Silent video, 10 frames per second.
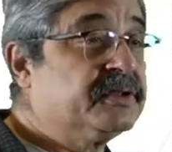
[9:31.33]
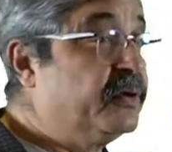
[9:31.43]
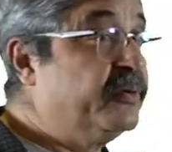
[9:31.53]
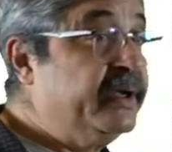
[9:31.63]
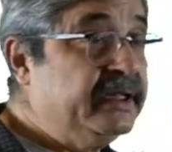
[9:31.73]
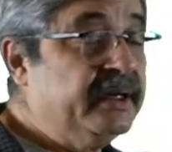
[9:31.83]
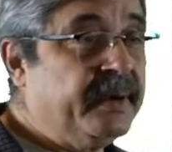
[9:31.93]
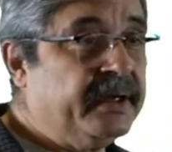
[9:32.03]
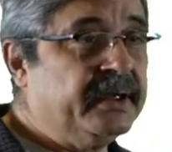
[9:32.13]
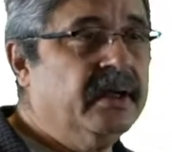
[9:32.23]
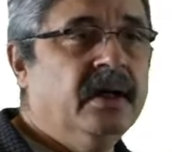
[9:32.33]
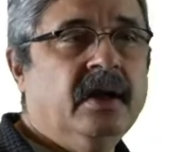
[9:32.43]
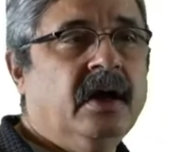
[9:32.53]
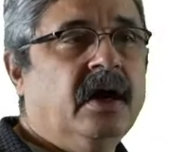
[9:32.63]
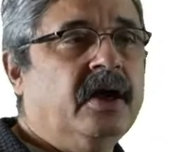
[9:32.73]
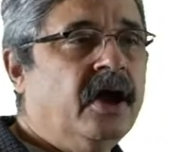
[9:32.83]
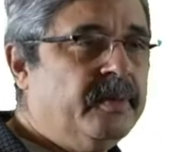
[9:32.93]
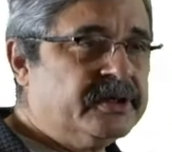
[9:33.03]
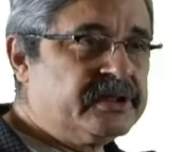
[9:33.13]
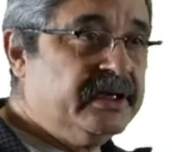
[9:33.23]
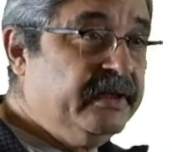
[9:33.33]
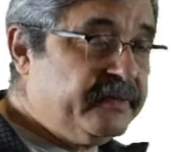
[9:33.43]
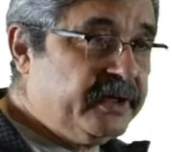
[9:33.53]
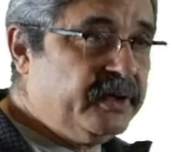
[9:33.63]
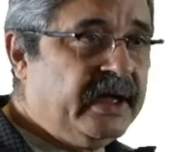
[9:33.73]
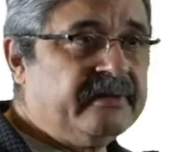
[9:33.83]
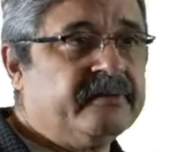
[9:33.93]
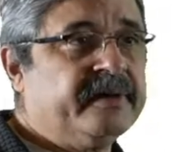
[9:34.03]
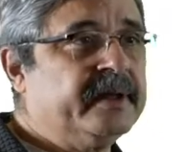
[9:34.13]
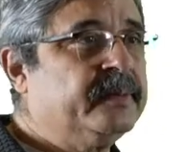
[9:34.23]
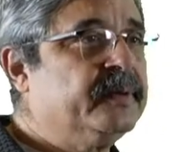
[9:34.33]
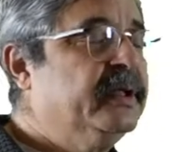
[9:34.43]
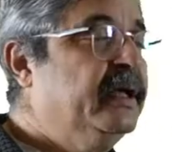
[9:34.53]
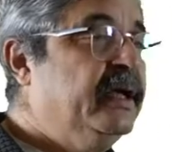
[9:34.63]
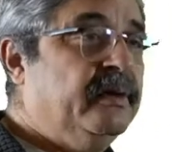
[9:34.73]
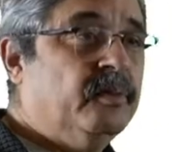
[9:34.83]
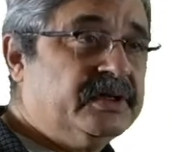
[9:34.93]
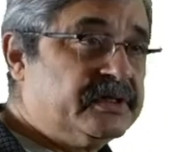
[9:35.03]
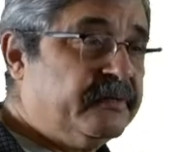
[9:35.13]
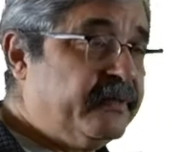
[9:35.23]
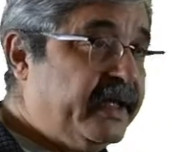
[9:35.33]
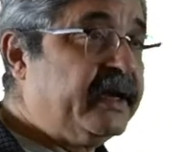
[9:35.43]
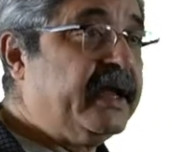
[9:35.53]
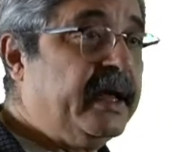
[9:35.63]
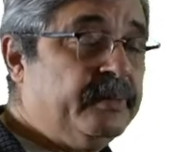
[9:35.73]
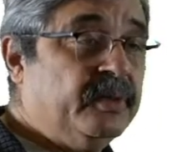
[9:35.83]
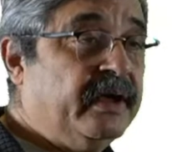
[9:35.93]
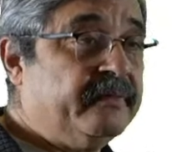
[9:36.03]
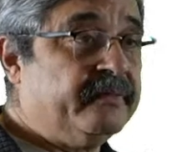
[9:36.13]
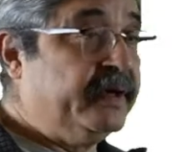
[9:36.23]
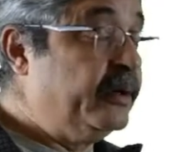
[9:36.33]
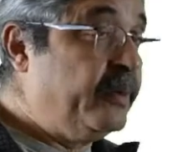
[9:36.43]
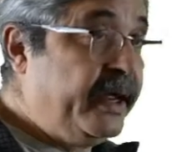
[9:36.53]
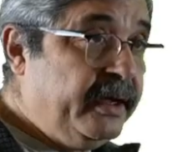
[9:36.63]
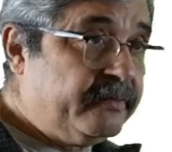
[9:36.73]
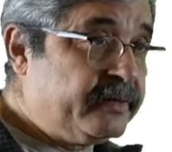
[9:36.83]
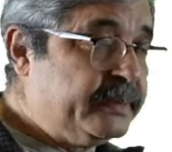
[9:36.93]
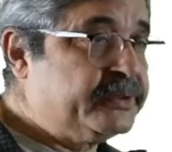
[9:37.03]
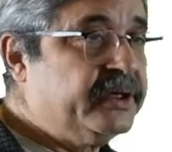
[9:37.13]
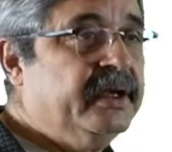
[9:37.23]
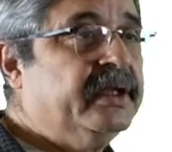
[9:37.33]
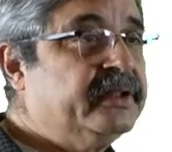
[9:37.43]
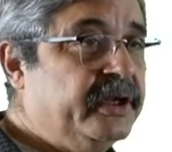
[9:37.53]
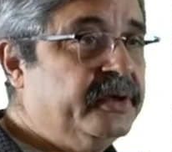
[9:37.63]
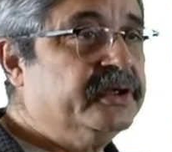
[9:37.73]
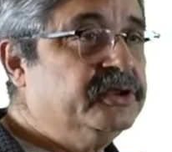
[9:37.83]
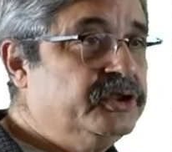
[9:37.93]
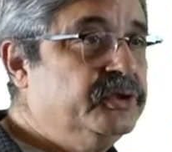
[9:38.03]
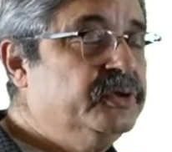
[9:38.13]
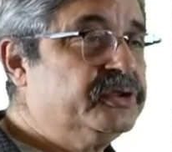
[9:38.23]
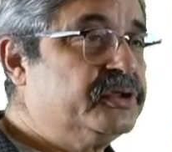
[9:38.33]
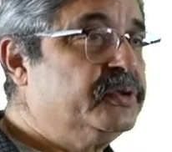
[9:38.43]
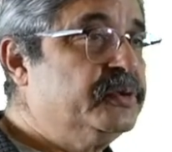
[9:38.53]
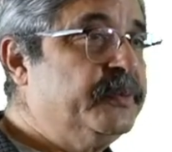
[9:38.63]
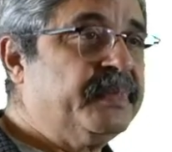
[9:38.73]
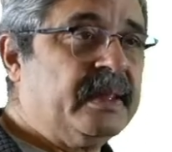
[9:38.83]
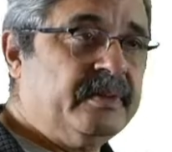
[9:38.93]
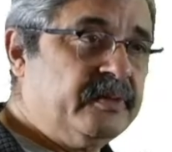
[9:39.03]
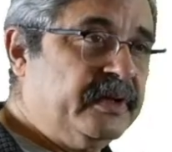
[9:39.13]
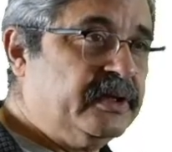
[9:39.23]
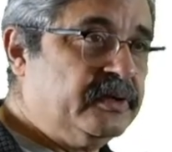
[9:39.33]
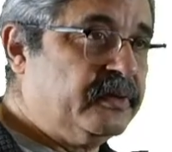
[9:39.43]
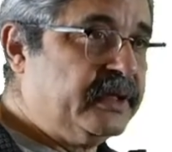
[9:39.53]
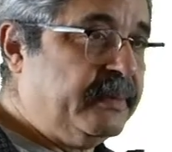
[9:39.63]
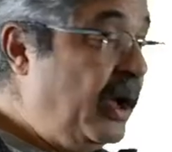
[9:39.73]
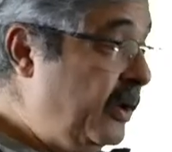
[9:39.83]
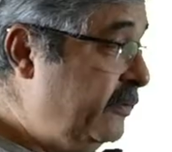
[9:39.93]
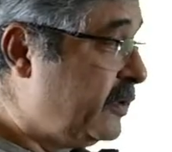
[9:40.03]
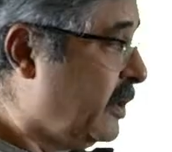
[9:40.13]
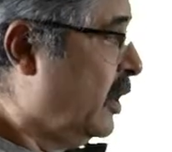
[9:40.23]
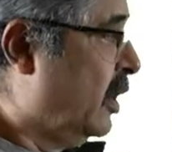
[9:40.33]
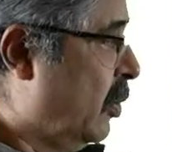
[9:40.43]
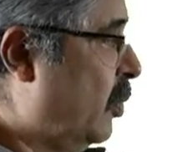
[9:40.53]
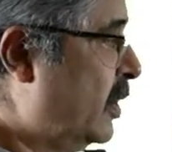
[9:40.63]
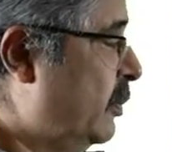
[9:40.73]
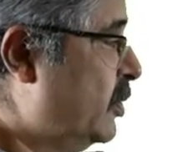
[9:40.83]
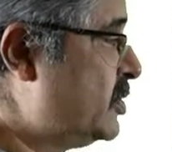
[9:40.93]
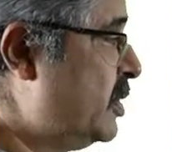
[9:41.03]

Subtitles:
So really, depending on how much leaflet you have available, what's the flail gap, you have an array of clips that you can choose between the two of them. However, one of the most